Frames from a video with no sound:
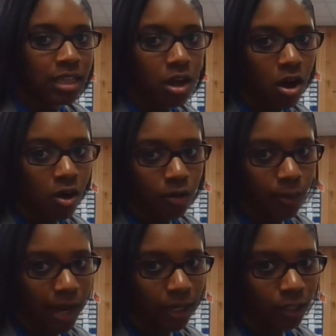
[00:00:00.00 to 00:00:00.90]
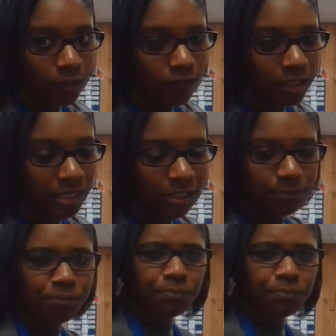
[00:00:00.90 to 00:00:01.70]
and the autobiographies.